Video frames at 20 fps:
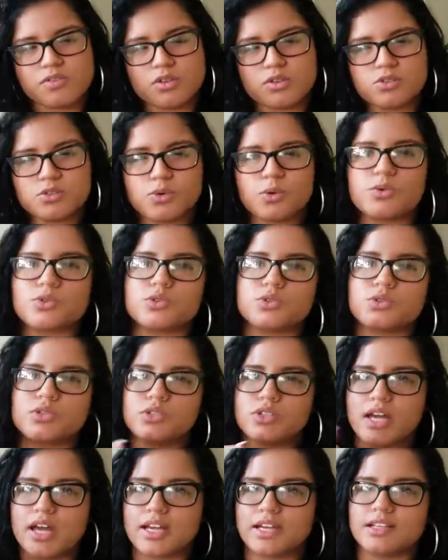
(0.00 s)
their social
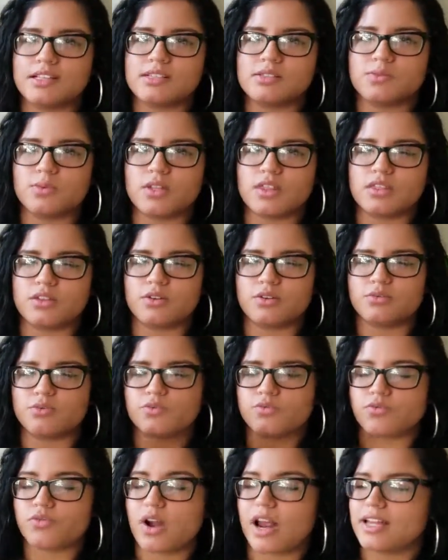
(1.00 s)
status with their
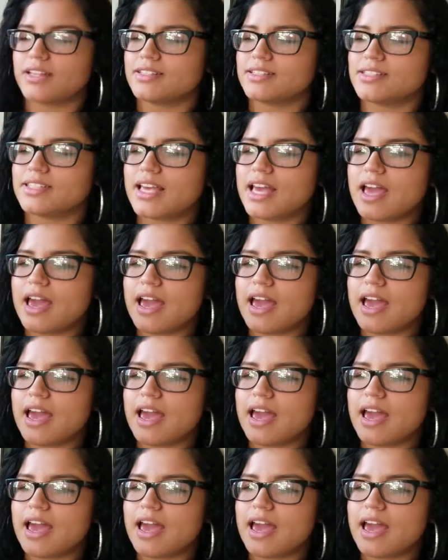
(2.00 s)
friends.